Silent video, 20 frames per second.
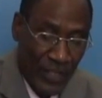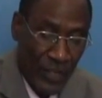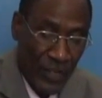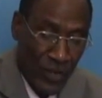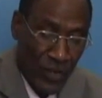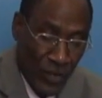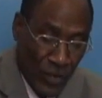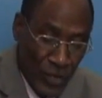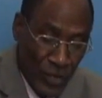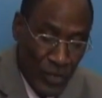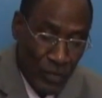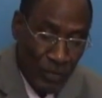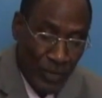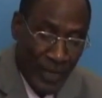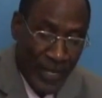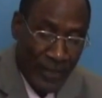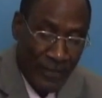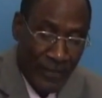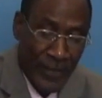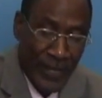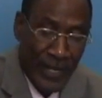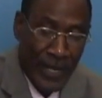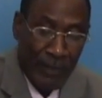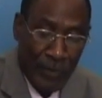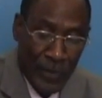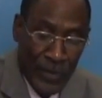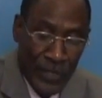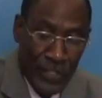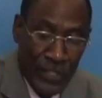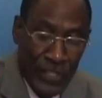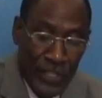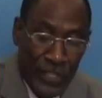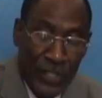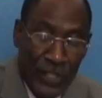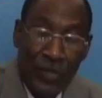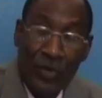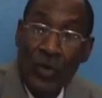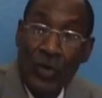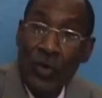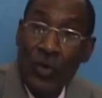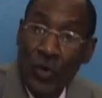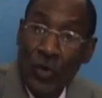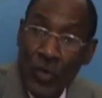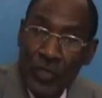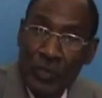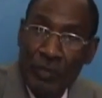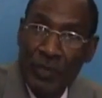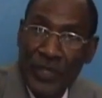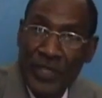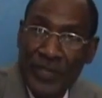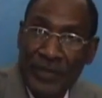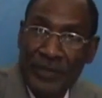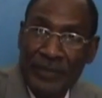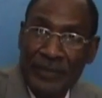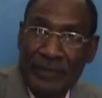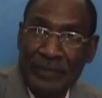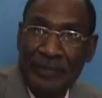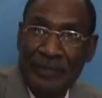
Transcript: not by finger pointing or gossiping.